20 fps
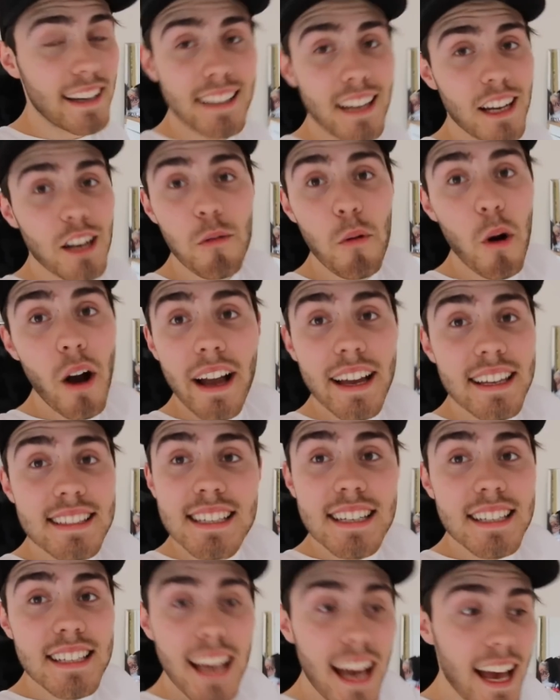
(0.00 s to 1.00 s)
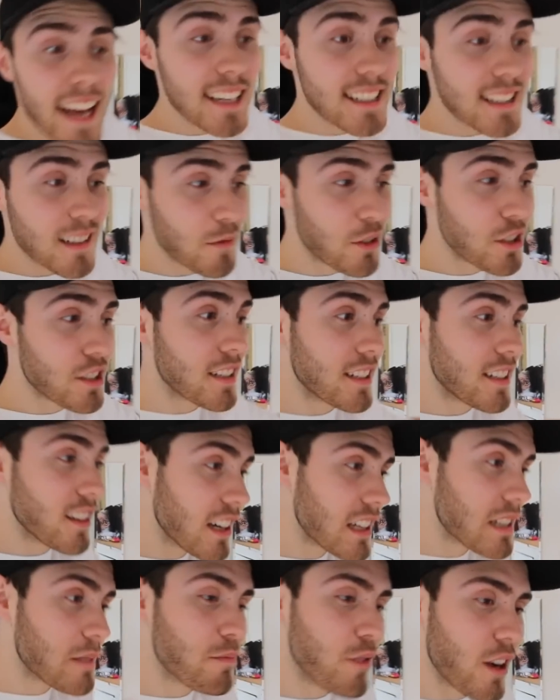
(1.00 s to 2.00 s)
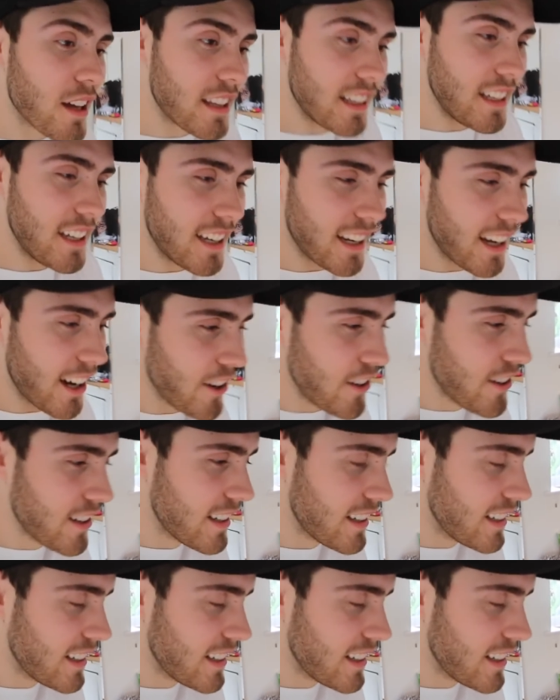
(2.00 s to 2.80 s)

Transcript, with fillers: I don't know why I said yes. I'm just a nice brother, you know.